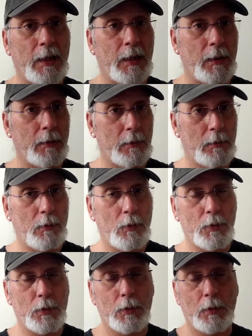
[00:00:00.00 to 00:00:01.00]
getting
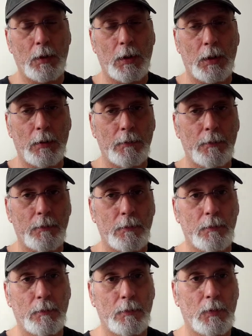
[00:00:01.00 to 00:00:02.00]
those
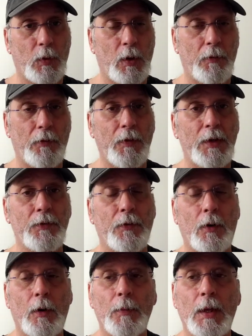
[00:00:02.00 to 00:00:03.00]
12 fish
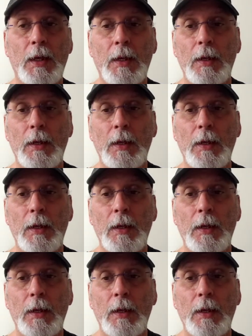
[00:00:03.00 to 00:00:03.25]
from.